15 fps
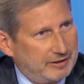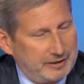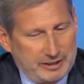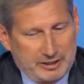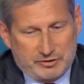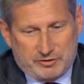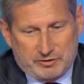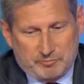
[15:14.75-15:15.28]

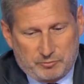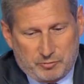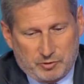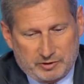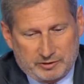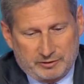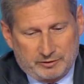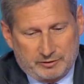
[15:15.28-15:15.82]
it's
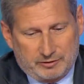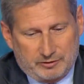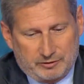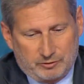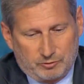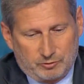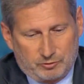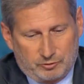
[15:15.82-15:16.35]
important
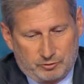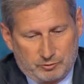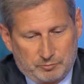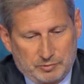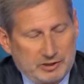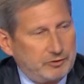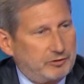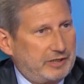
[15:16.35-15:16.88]
to, to
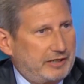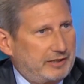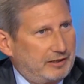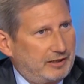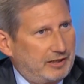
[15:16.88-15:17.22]
be together.